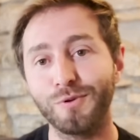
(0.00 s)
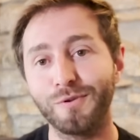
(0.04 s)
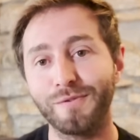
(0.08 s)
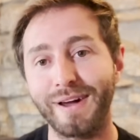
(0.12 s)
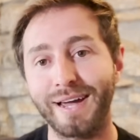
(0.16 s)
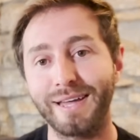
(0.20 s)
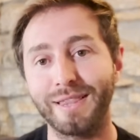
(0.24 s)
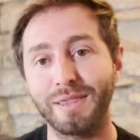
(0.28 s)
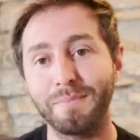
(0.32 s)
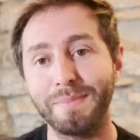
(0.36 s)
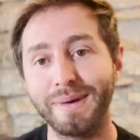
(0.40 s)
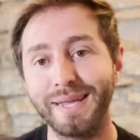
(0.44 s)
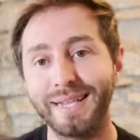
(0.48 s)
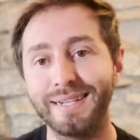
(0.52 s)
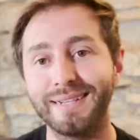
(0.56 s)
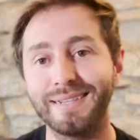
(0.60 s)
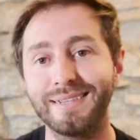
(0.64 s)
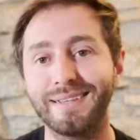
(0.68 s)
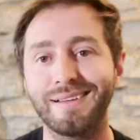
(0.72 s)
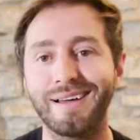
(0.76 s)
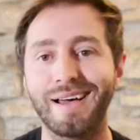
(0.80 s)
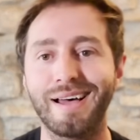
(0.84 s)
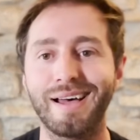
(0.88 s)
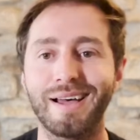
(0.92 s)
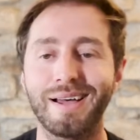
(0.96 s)
around the
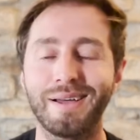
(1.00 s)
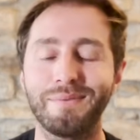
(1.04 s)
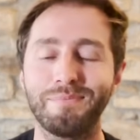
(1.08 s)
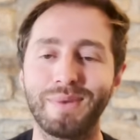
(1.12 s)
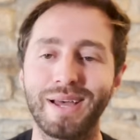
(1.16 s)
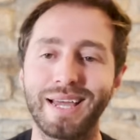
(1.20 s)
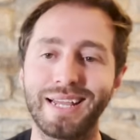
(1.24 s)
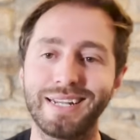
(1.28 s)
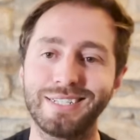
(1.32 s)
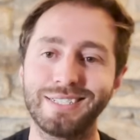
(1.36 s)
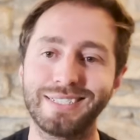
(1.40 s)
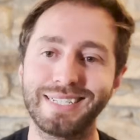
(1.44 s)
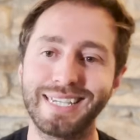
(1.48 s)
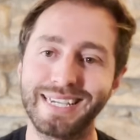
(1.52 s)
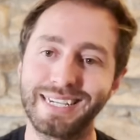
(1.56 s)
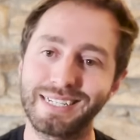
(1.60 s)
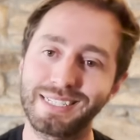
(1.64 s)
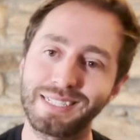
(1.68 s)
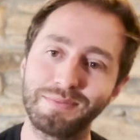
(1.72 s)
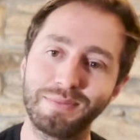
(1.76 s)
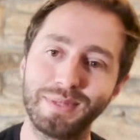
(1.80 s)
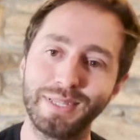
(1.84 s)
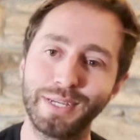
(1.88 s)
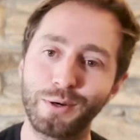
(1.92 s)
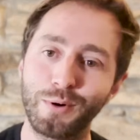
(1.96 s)
mill and seeing
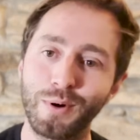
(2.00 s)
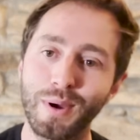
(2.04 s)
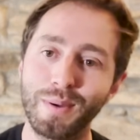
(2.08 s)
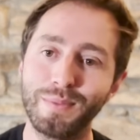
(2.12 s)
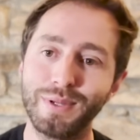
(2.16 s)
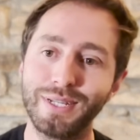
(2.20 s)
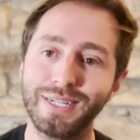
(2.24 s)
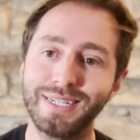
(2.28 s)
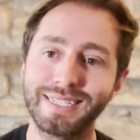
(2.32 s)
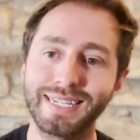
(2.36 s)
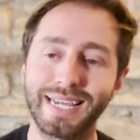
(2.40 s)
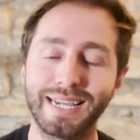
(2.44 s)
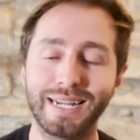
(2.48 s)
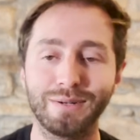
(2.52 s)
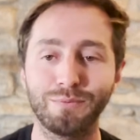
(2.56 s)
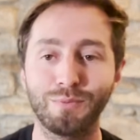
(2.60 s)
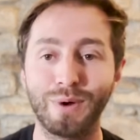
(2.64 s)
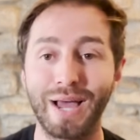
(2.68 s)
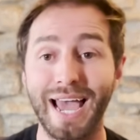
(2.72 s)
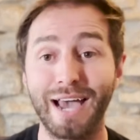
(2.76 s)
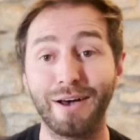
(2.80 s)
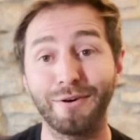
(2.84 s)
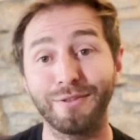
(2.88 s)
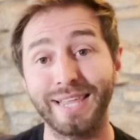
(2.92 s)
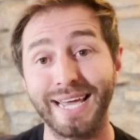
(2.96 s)
some of the equipment and
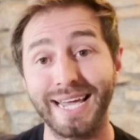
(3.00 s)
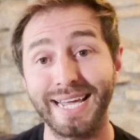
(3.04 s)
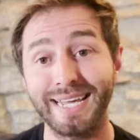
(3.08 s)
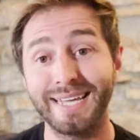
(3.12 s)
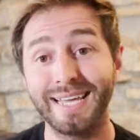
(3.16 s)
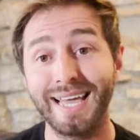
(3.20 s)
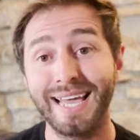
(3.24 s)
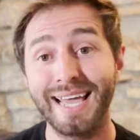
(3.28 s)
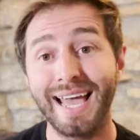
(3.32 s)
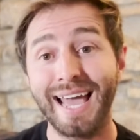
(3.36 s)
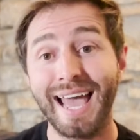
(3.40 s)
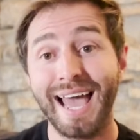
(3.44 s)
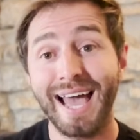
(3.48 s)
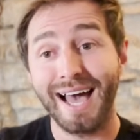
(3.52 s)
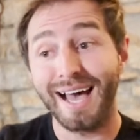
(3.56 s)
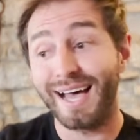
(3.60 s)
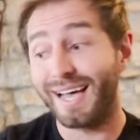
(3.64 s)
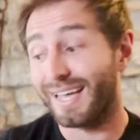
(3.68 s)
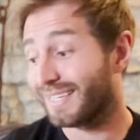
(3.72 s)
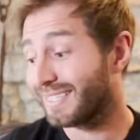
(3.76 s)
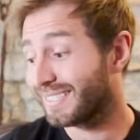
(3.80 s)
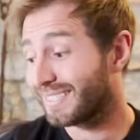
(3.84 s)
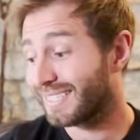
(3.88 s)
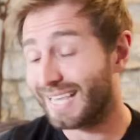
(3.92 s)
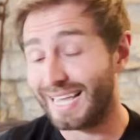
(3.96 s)
how they
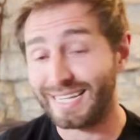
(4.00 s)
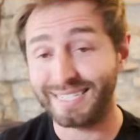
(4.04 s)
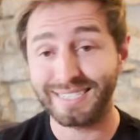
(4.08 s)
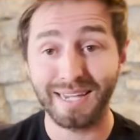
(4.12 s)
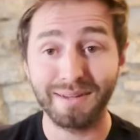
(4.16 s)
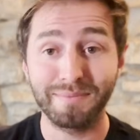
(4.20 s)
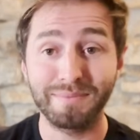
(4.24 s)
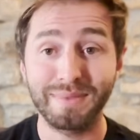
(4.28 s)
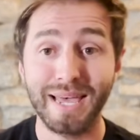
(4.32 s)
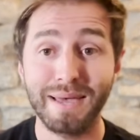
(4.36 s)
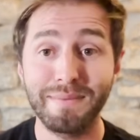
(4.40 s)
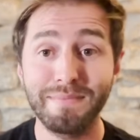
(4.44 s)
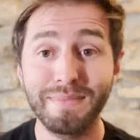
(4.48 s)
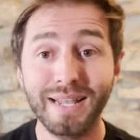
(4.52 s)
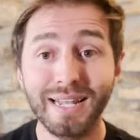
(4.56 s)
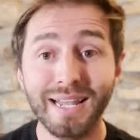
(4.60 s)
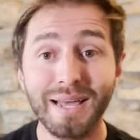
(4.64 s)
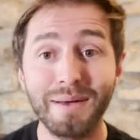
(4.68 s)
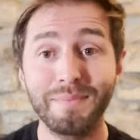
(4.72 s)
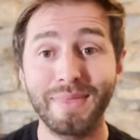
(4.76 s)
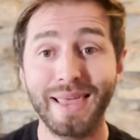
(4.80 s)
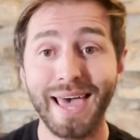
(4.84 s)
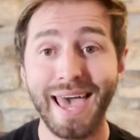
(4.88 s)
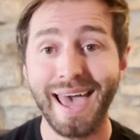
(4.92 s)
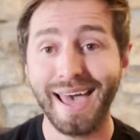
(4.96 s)
set up their mill
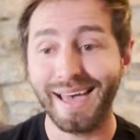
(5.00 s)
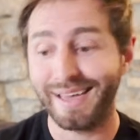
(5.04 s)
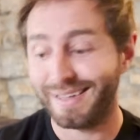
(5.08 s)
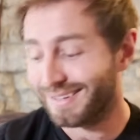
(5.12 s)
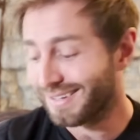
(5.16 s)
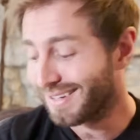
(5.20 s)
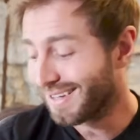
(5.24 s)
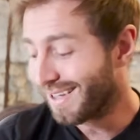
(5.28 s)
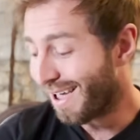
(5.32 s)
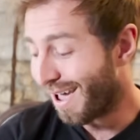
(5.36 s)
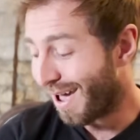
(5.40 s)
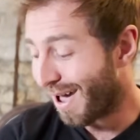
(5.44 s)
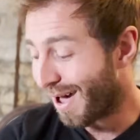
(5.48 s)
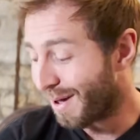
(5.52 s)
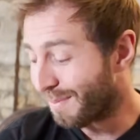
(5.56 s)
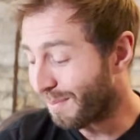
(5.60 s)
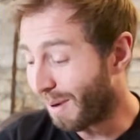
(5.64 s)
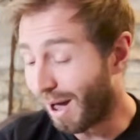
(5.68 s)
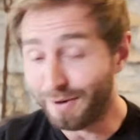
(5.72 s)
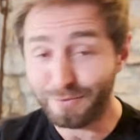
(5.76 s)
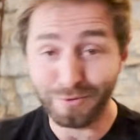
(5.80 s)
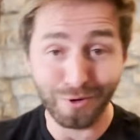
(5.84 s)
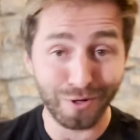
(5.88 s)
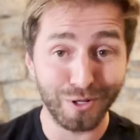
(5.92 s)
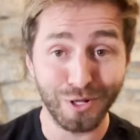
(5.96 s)
up there.
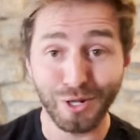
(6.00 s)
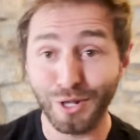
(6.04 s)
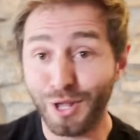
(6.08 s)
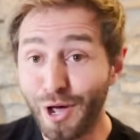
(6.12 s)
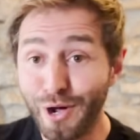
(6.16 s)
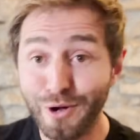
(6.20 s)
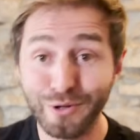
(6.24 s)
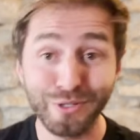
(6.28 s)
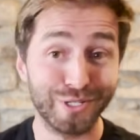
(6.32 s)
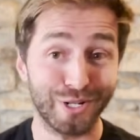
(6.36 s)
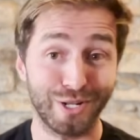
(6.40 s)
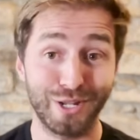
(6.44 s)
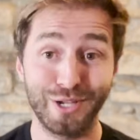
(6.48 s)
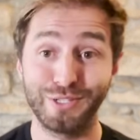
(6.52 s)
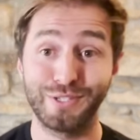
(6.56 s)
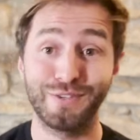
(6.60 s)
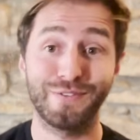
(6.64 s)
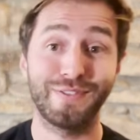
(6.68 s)
I've got loads and loads of